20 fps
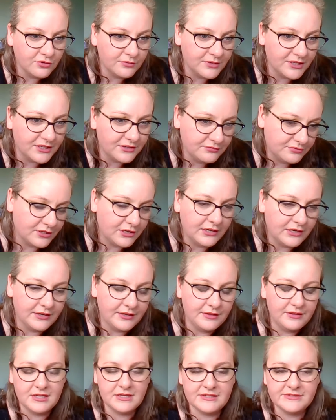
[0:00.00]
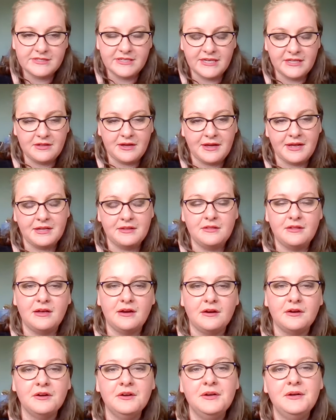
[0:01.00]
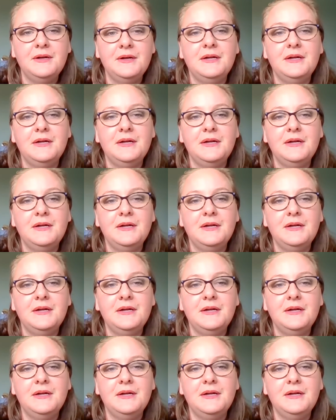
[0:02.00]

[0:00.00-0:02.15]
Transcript: foraminifera and things like that in there.